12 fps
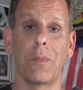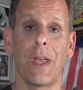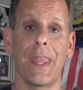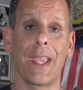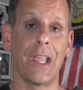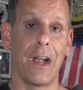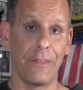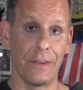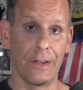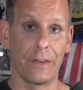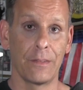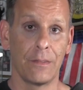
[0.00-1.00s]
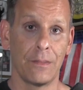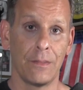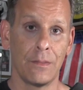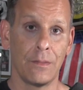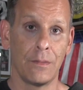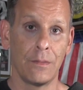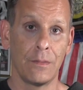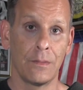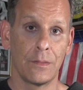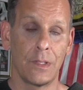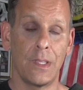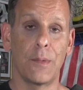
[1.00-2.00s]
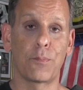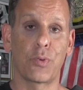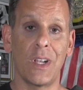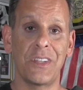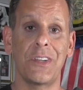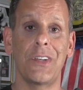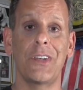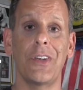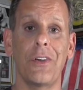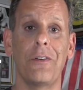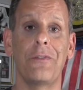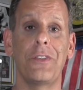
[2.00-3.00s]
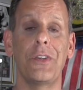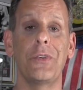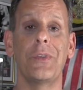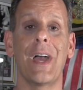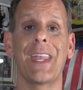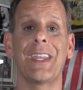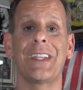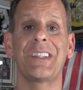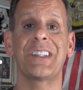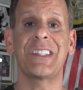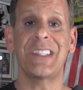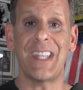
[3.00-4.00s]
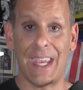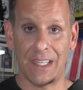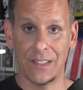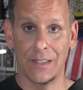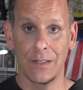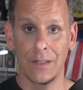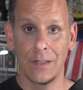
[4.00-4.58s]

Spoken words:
by the governor to the President of the United States.